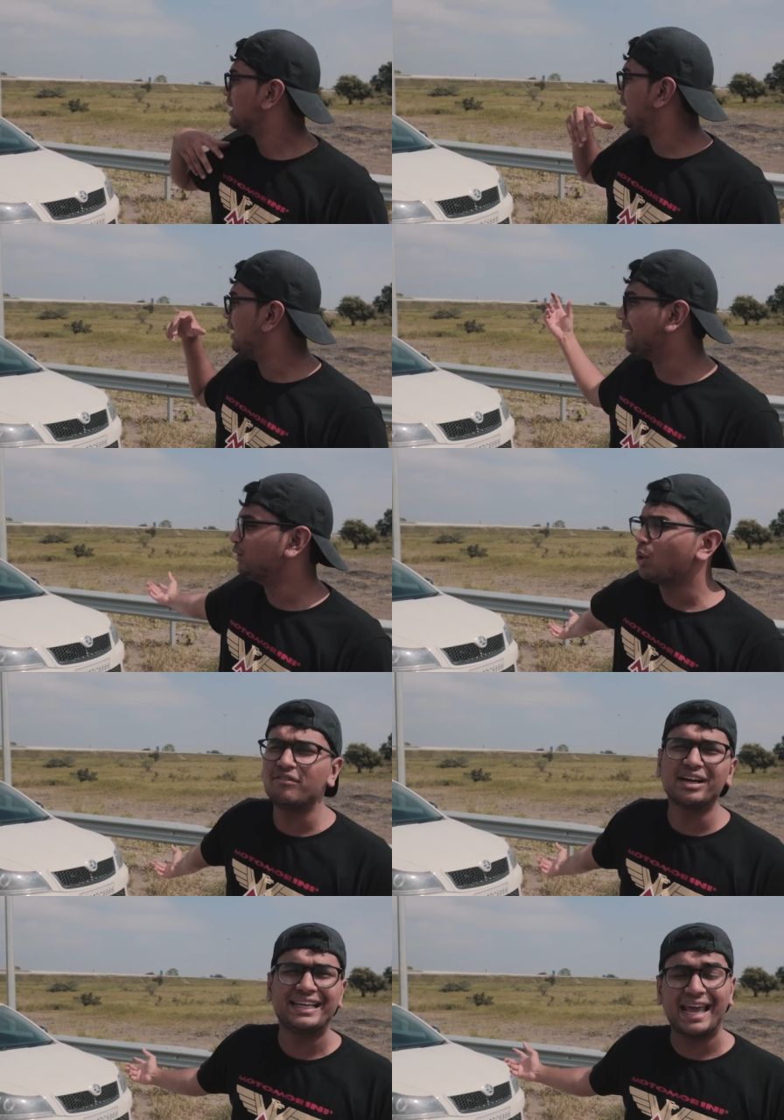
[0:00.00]
Uh, you
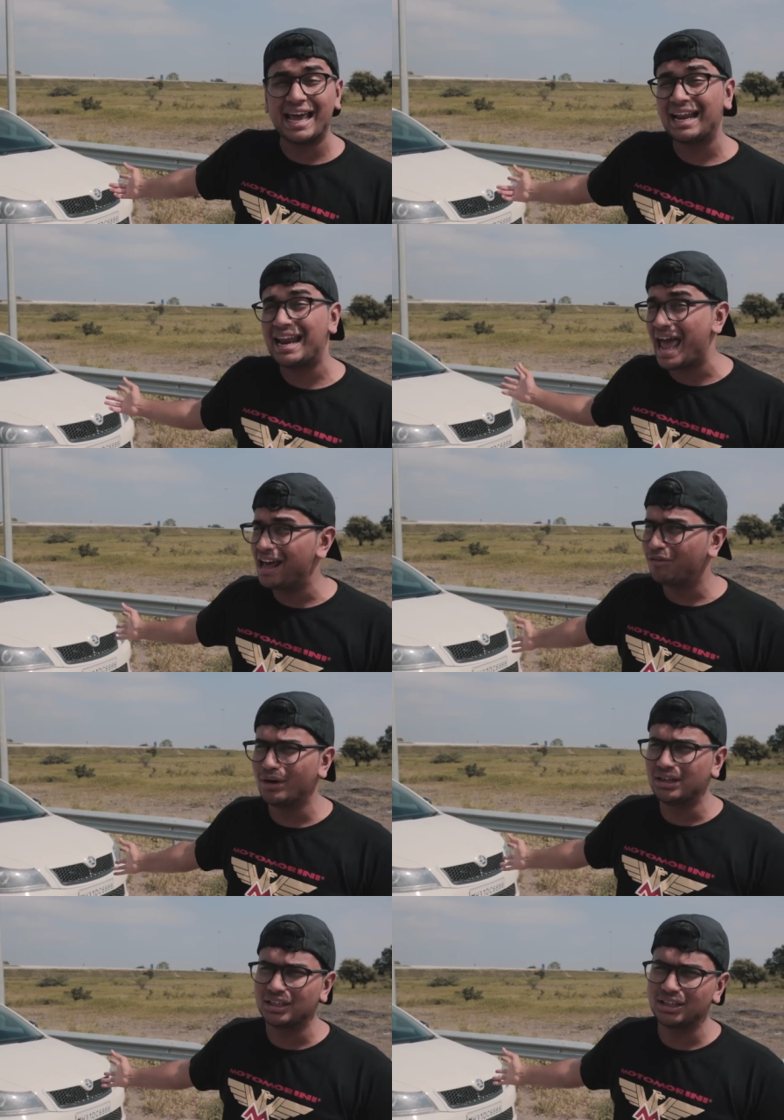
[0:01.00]
have a K and N air
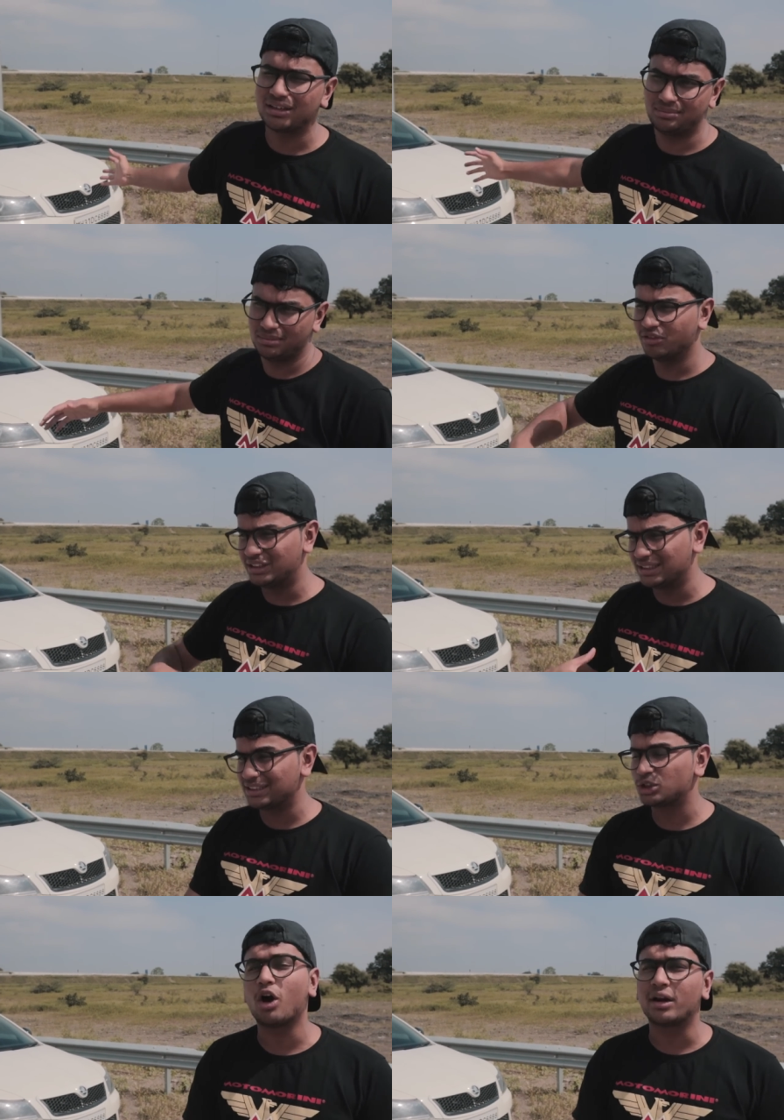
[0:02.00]
filter, which is a
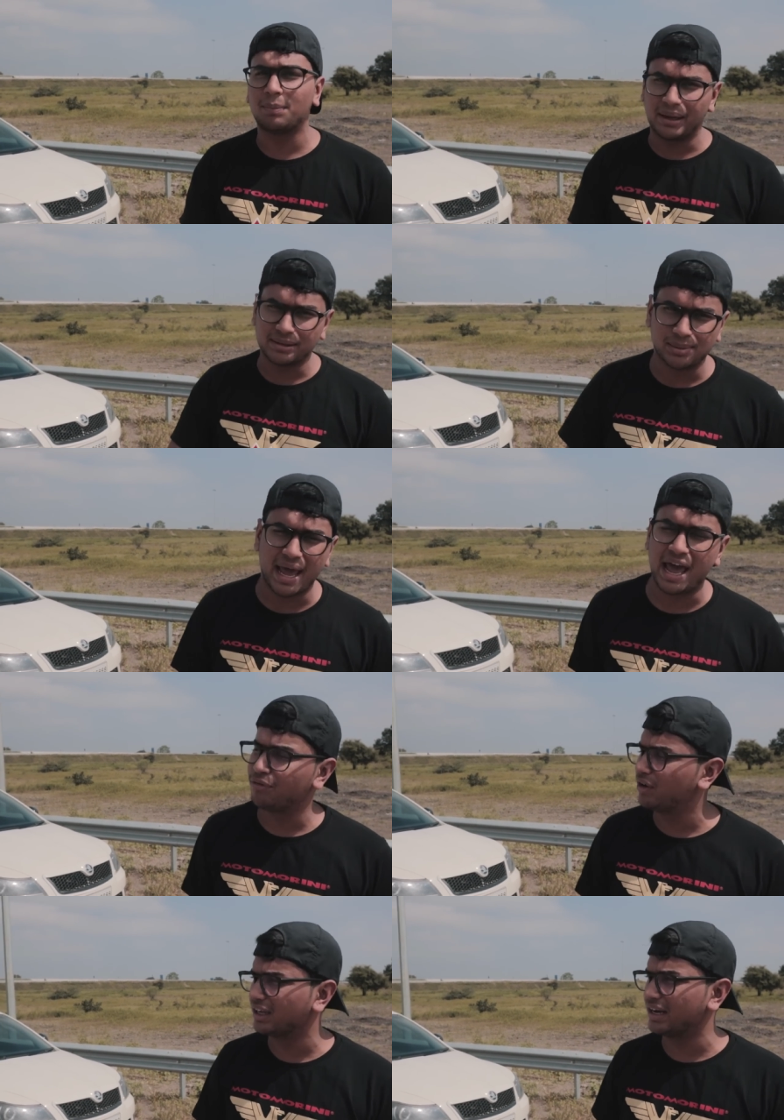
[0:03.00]
stock replacement air
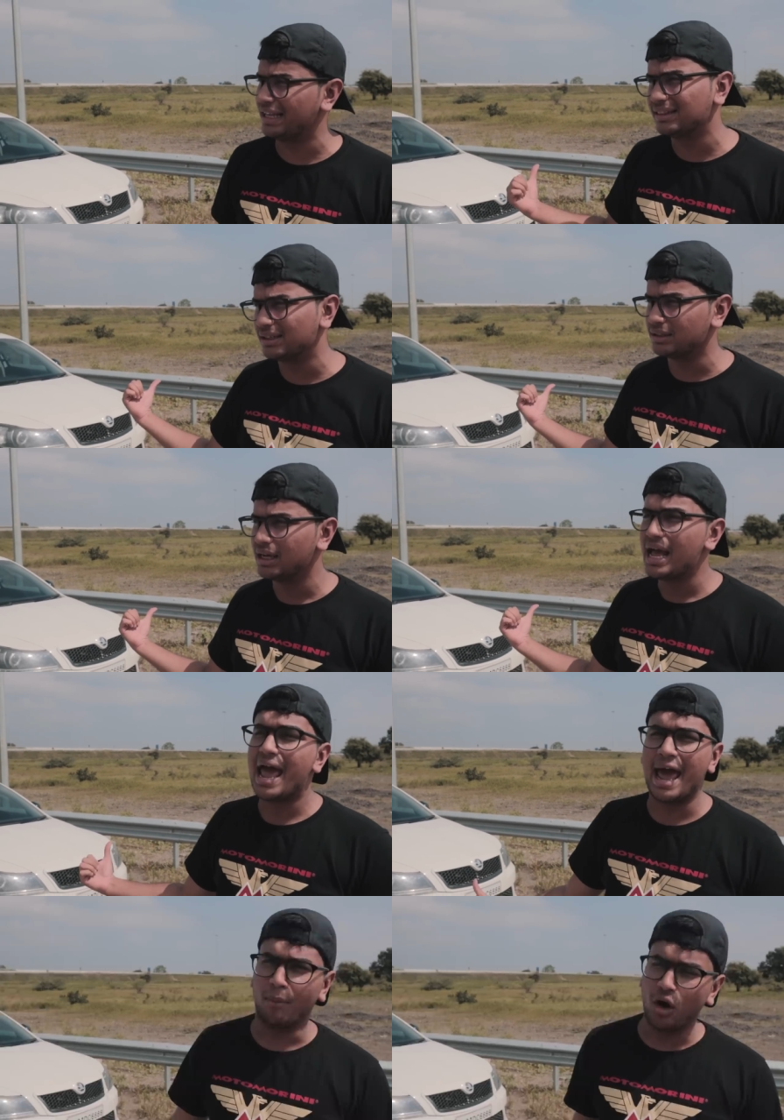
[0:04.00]
filter in the
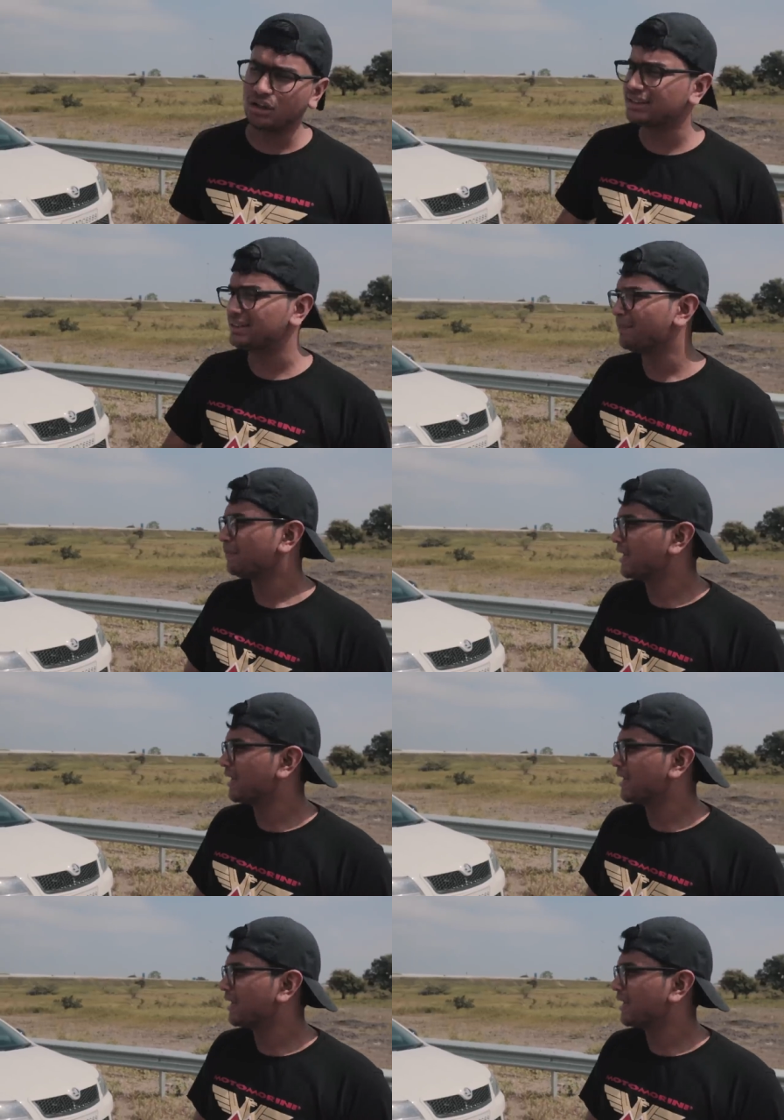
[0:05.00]
airbox.